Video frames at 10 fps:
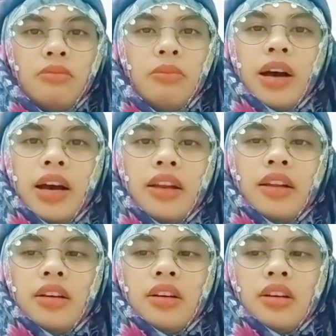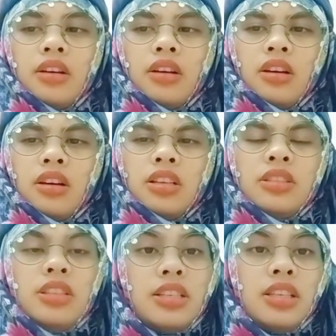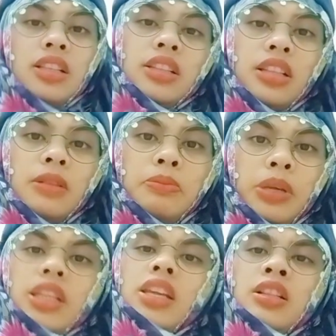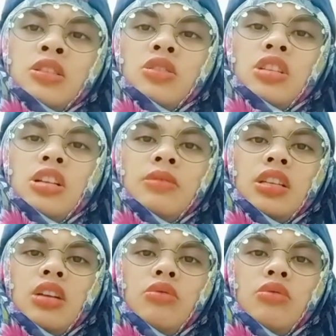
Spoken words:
but just a little bit in social media,